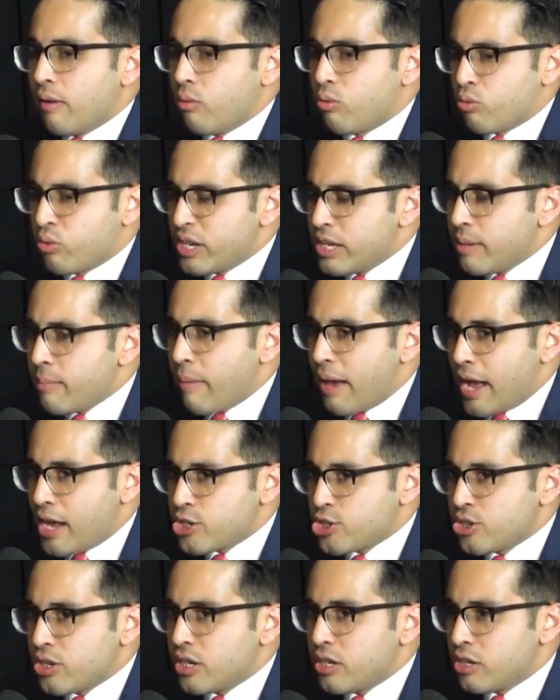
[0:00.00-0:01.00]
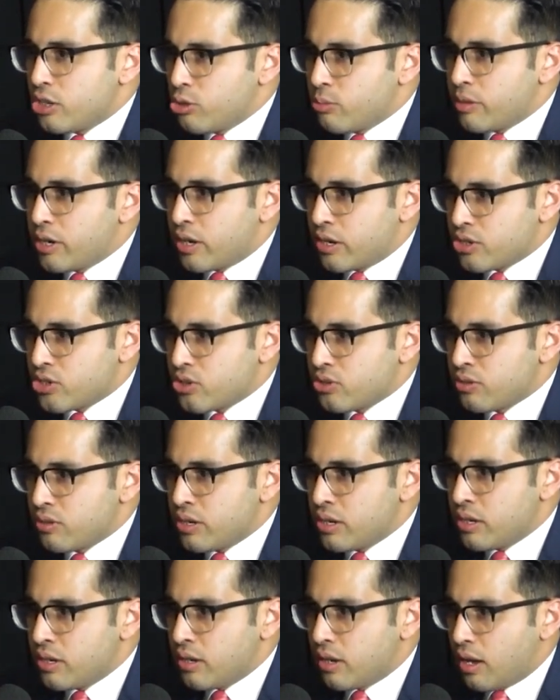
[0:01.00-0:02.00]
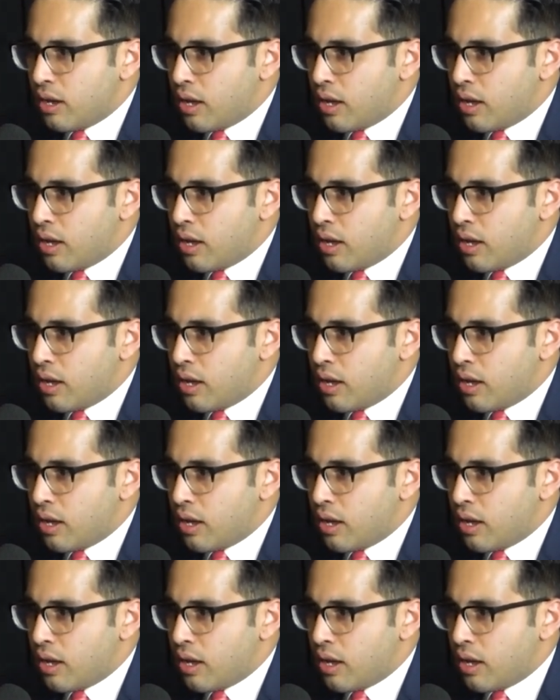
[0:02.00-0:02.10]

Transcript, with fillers: reimagining human history,